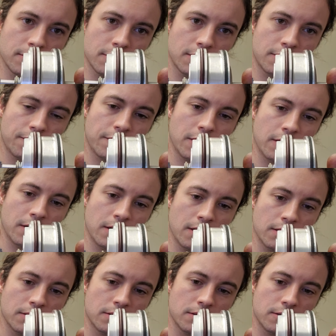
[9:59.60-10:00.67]
It's very
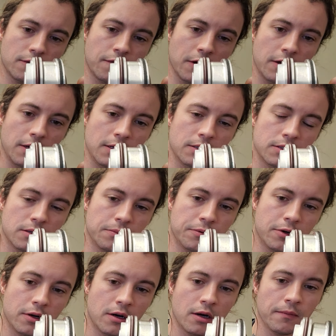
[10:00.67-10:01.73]
nice. It's very easy to
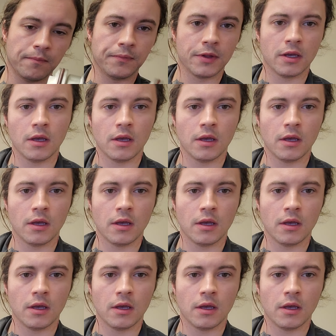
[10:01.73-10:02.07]
put on.